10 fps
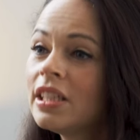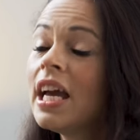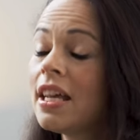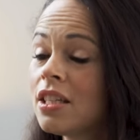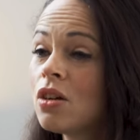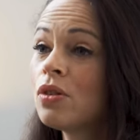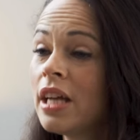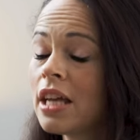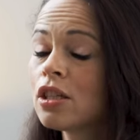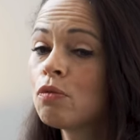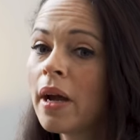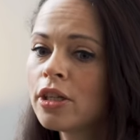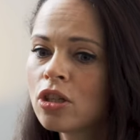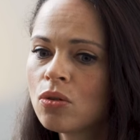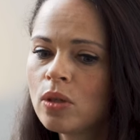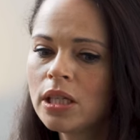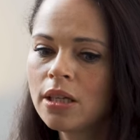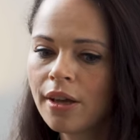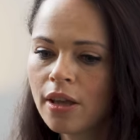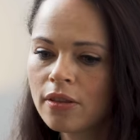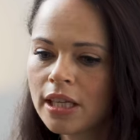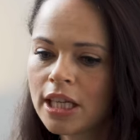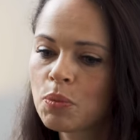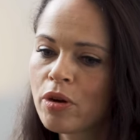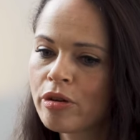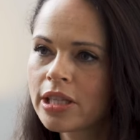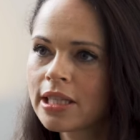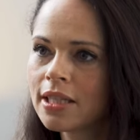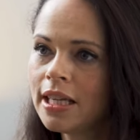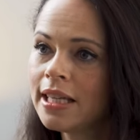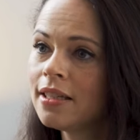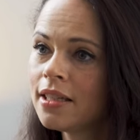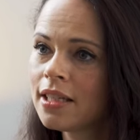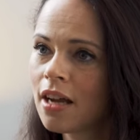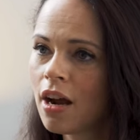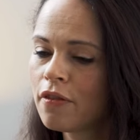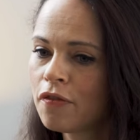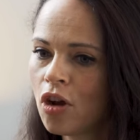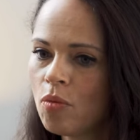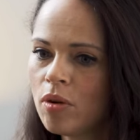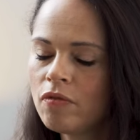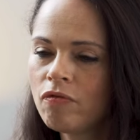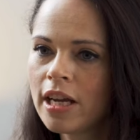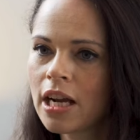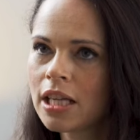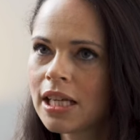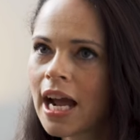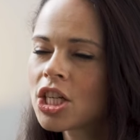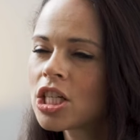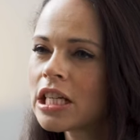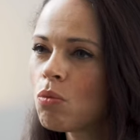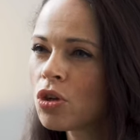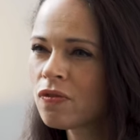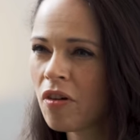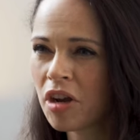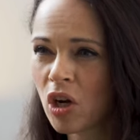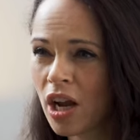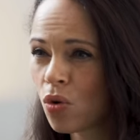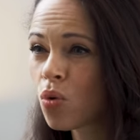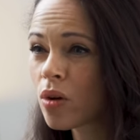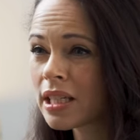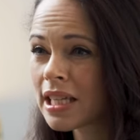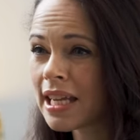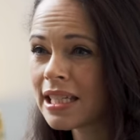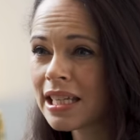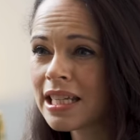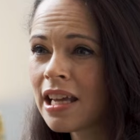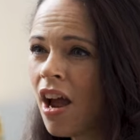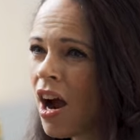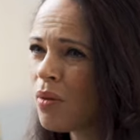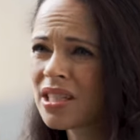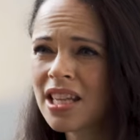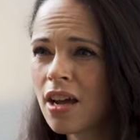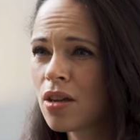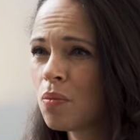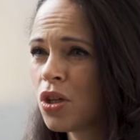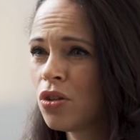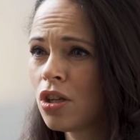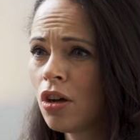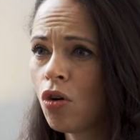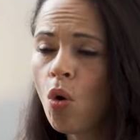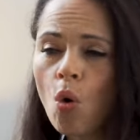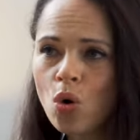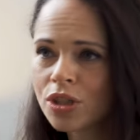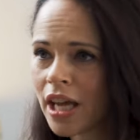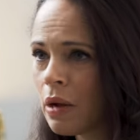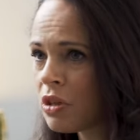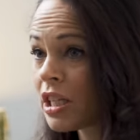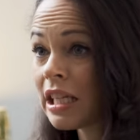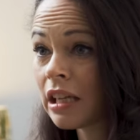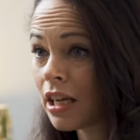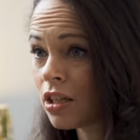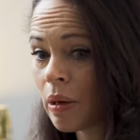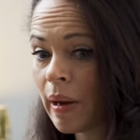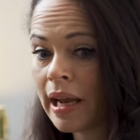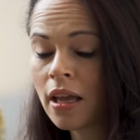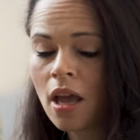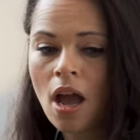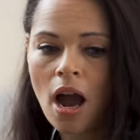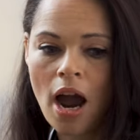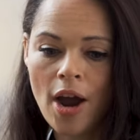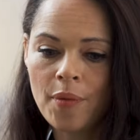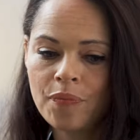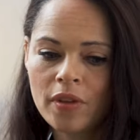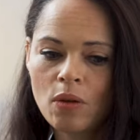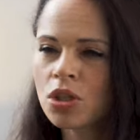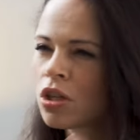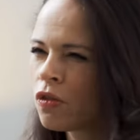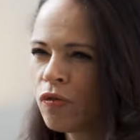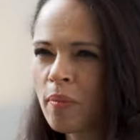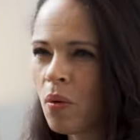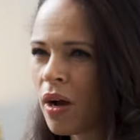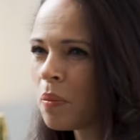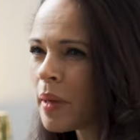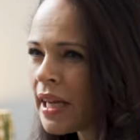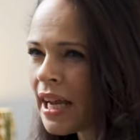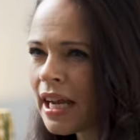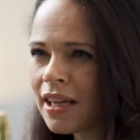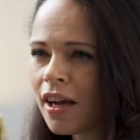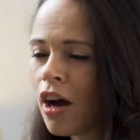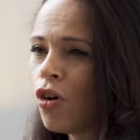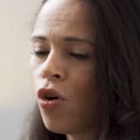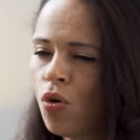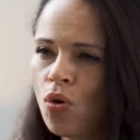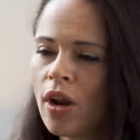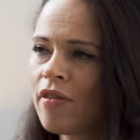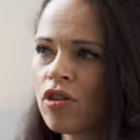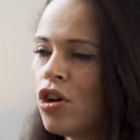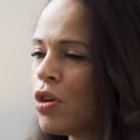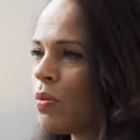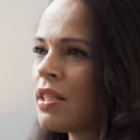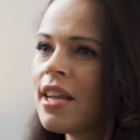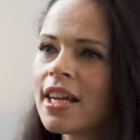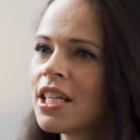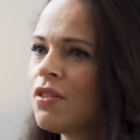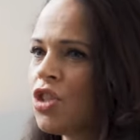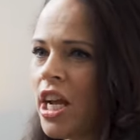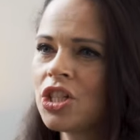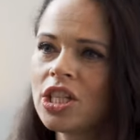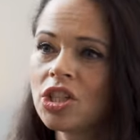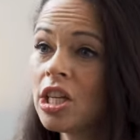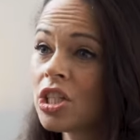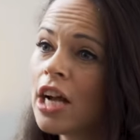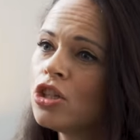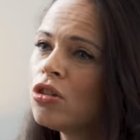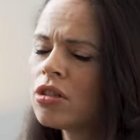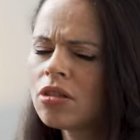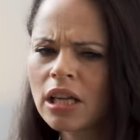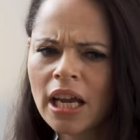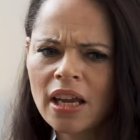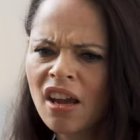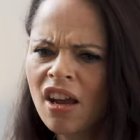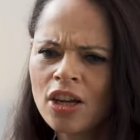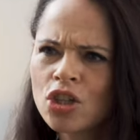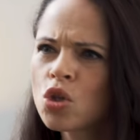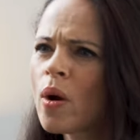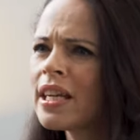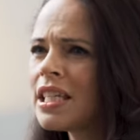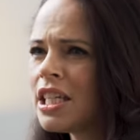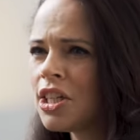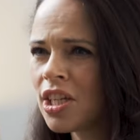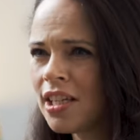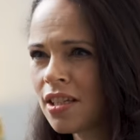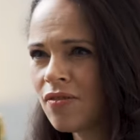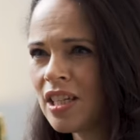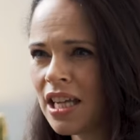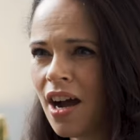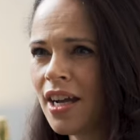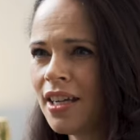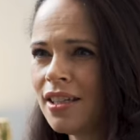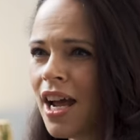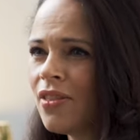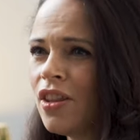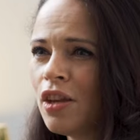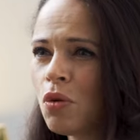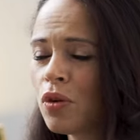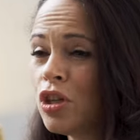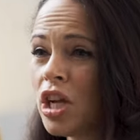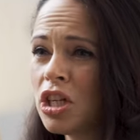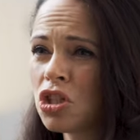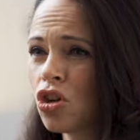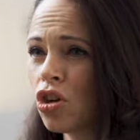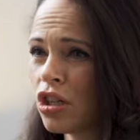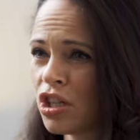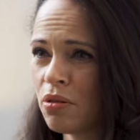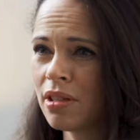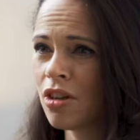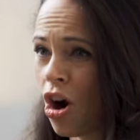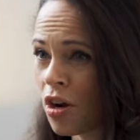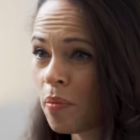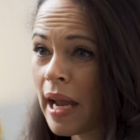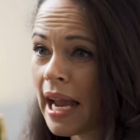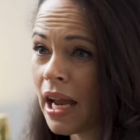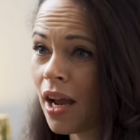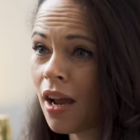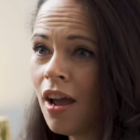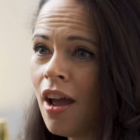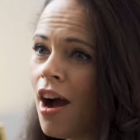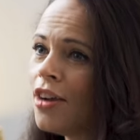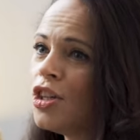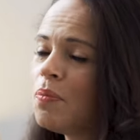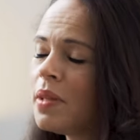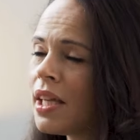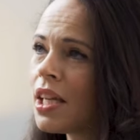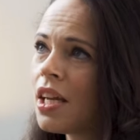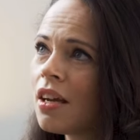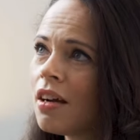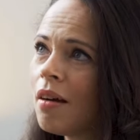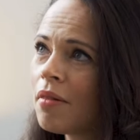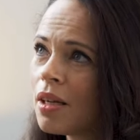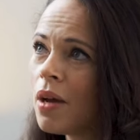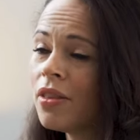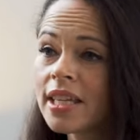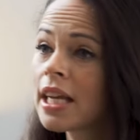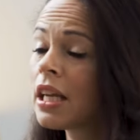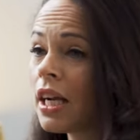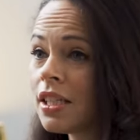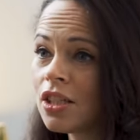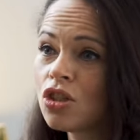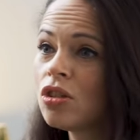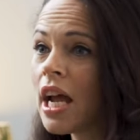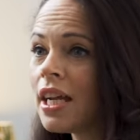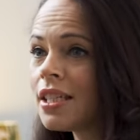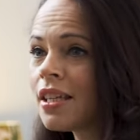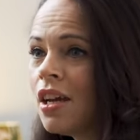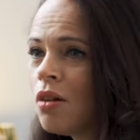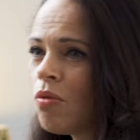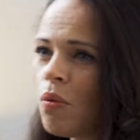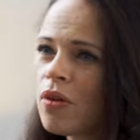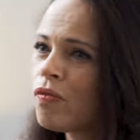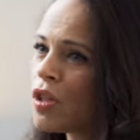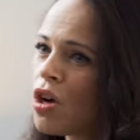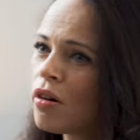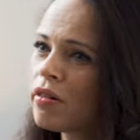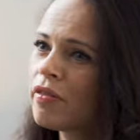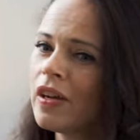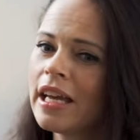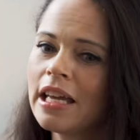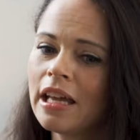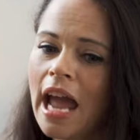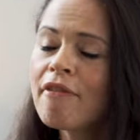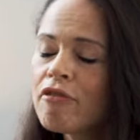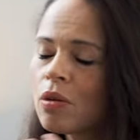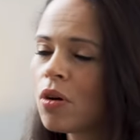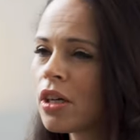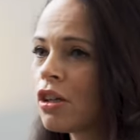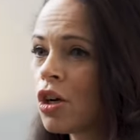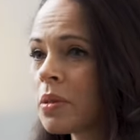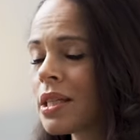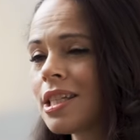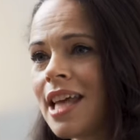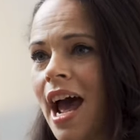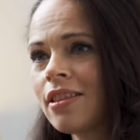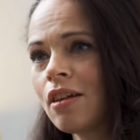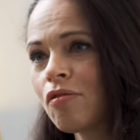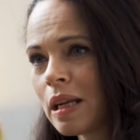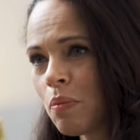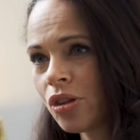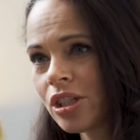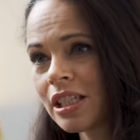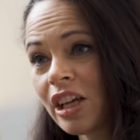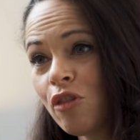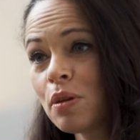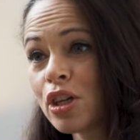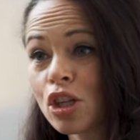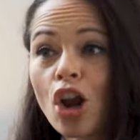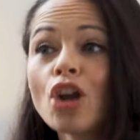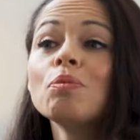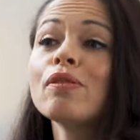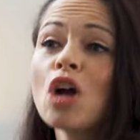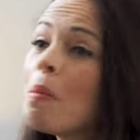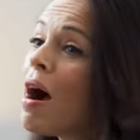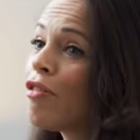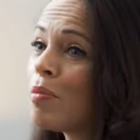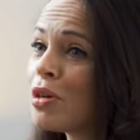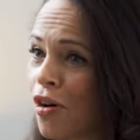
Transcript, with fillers: yeah so yeah so by doing the experiences in the design firm and realizing actually it wasn't very client orientated i was sat at a computer all day which i didn't like doing um, it wasn't good for my well-being. I, all I ever heard was negative, change this, change that. And you could do like 20 sheets of design and then they would want to change the color to a darker pink. And you'd be thinking, I'm going to, and the deadline's in two days. Mm. Where when photography, everyone comes on set and they're really positive because a lot of them have come out from an